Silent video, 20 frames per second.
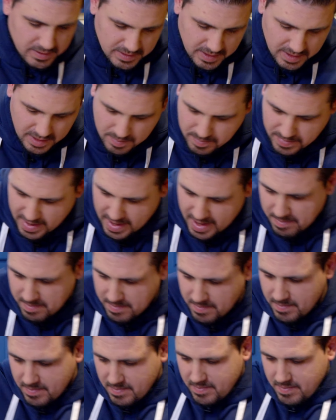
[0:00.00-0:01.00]
it's gonna
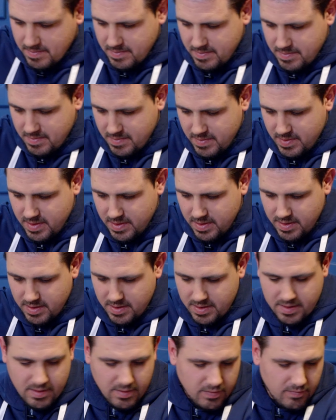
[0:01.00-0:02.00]
pop.
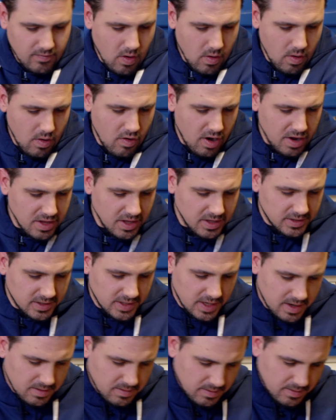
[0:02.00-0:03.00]
Throw our onions
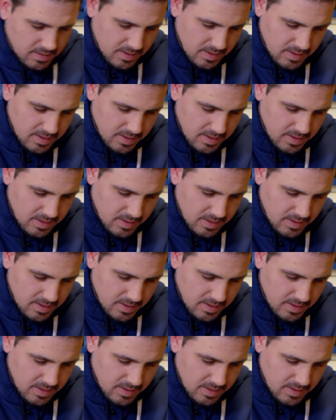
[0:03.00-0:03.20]
in.